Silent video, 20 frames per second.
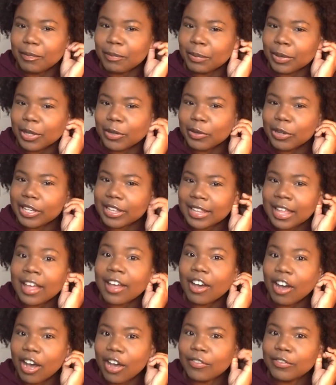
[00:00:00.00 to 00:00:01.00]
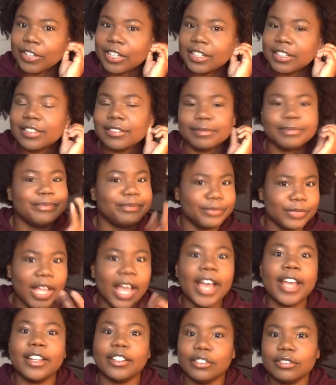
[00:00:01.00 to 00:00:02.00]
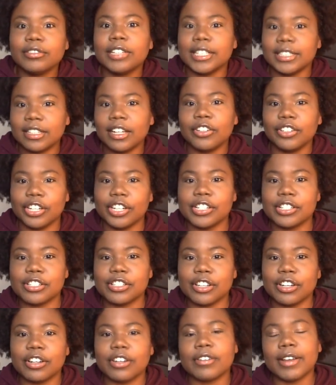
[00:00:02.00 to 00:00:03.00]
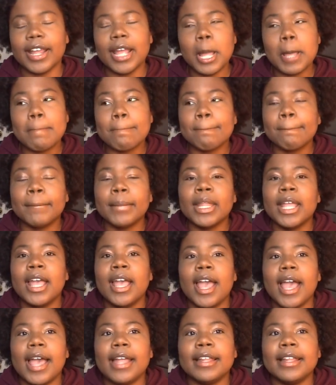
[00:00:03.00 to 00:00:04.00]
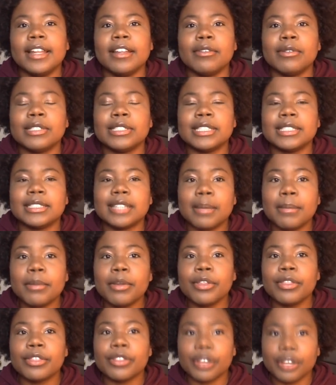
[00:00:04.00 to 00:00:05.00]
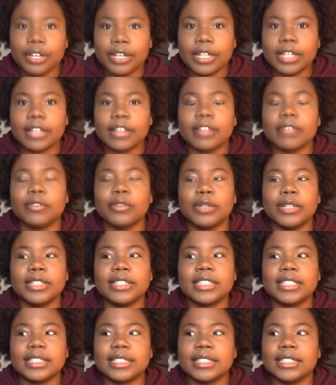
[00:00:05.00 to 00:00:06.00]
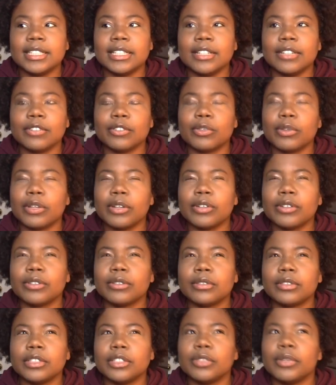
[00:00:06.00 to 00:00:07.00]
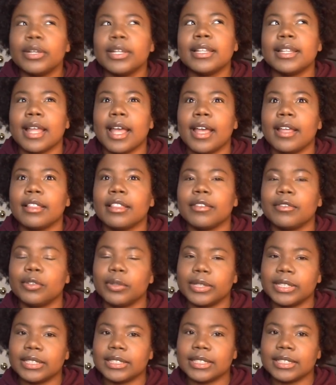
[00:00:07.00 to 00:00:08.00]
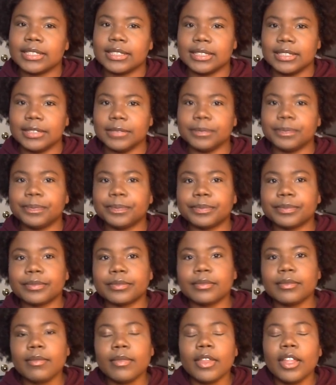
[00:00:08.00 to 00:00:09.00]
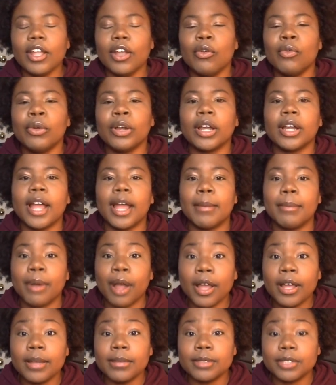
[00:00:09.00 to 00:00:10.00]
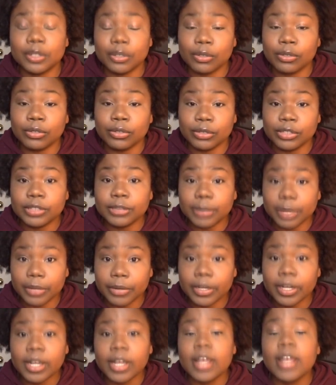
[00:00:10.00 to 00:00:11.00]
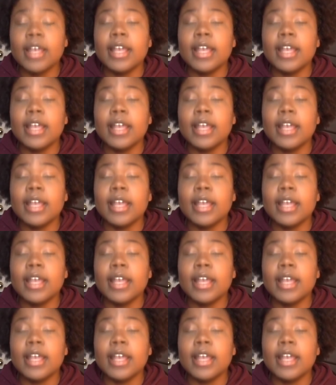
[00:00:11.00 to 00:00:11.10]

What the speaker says: blood work that often, I can tell you're concerned, right? And then it was December 30th of 2016 or the 29th of 2016 where I brought him to go do his blood work,